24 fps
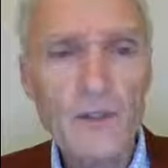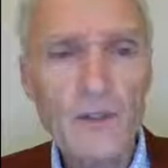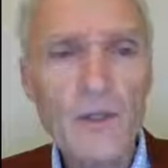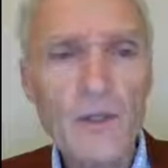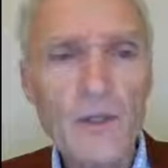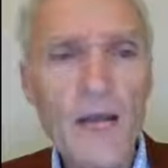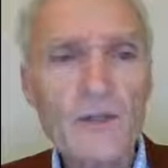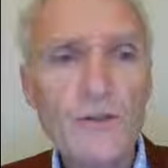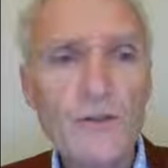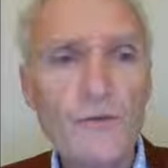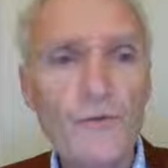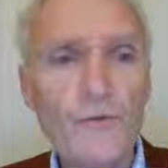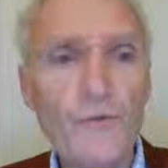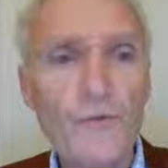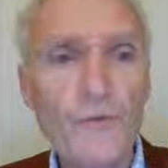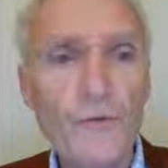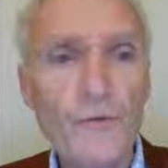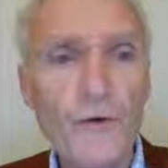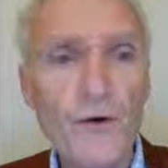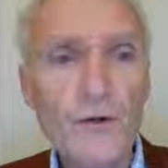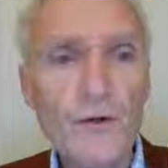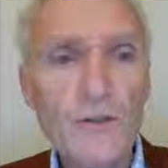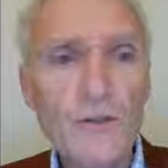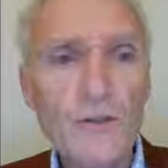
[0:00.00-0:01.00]
injection
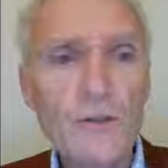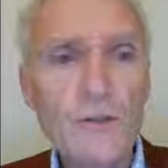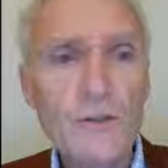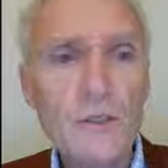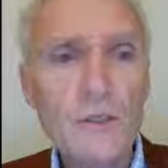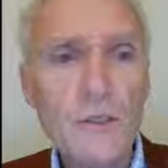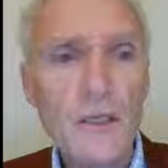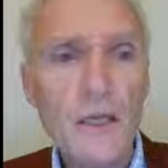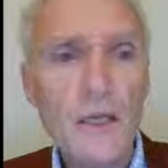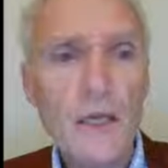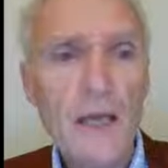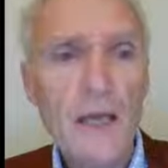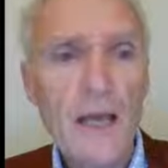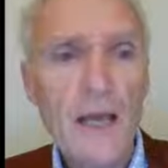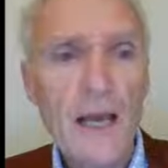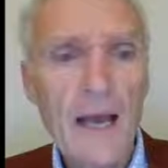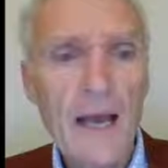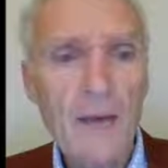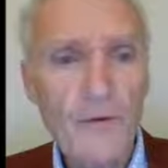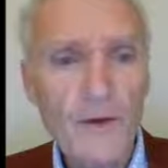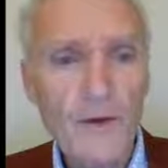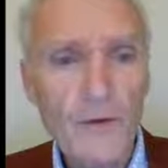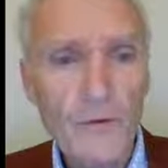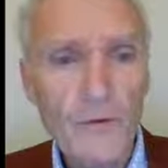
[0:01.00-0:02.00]
first.
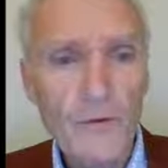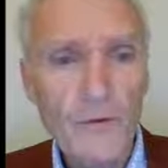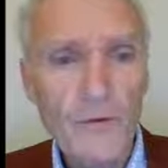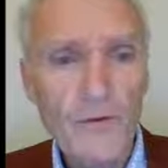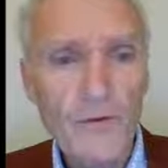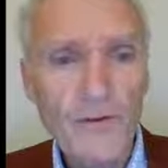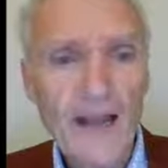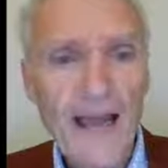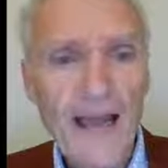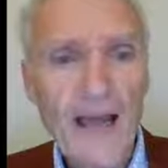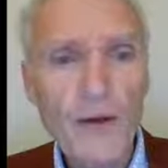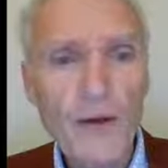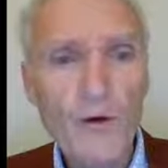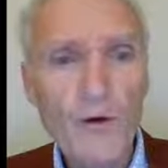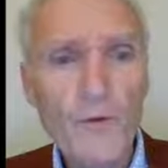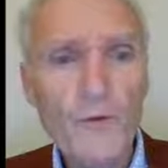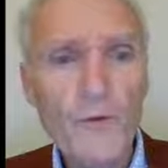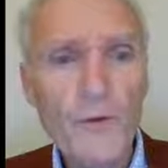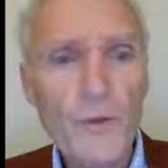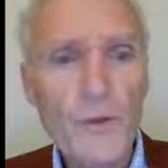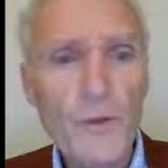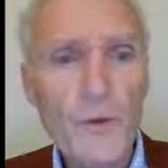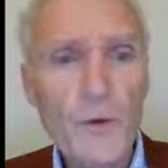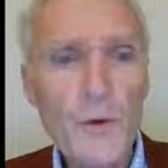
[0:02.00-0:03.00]
We do the scan
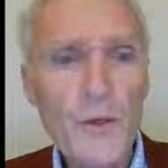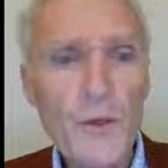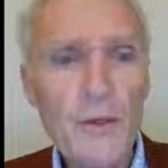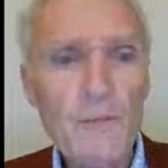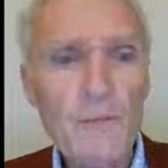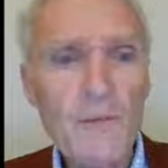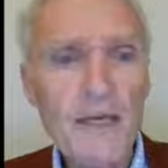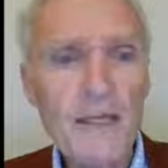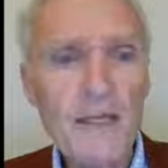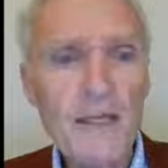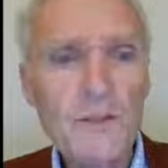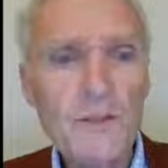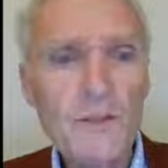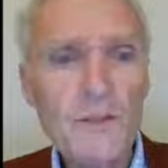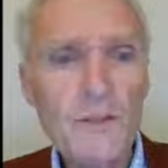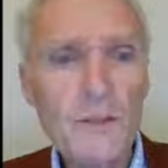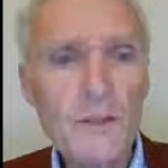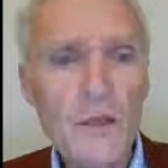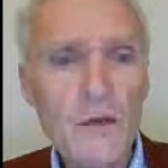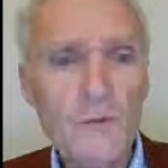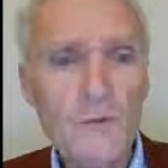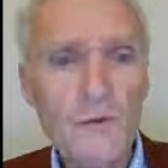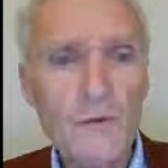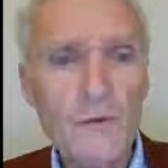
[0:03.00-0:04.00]
over 30
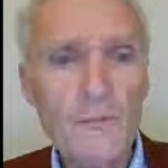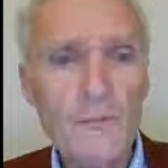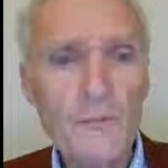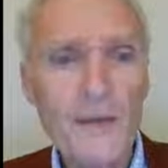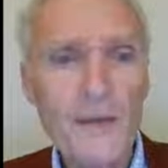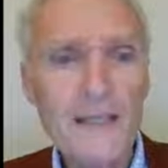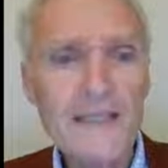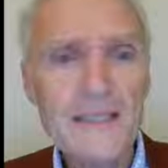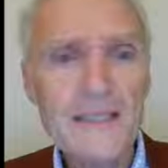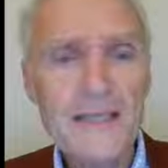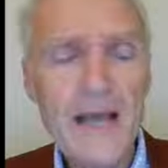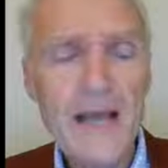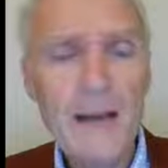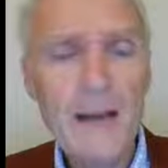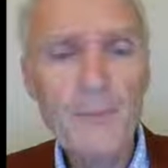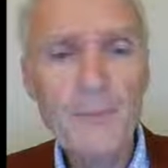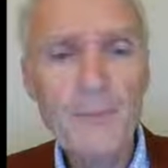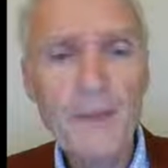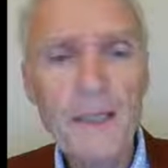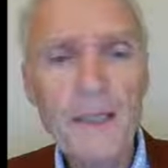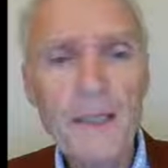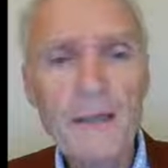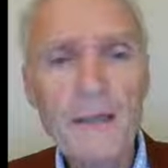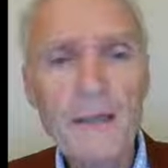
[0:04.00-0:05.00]
minutes with blood
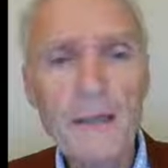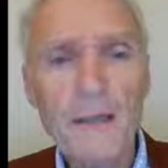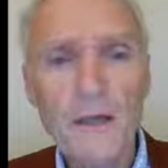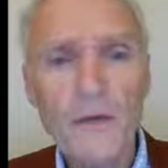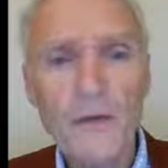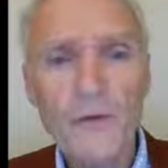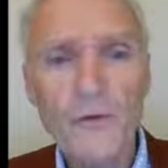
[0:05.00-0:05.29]
sampling.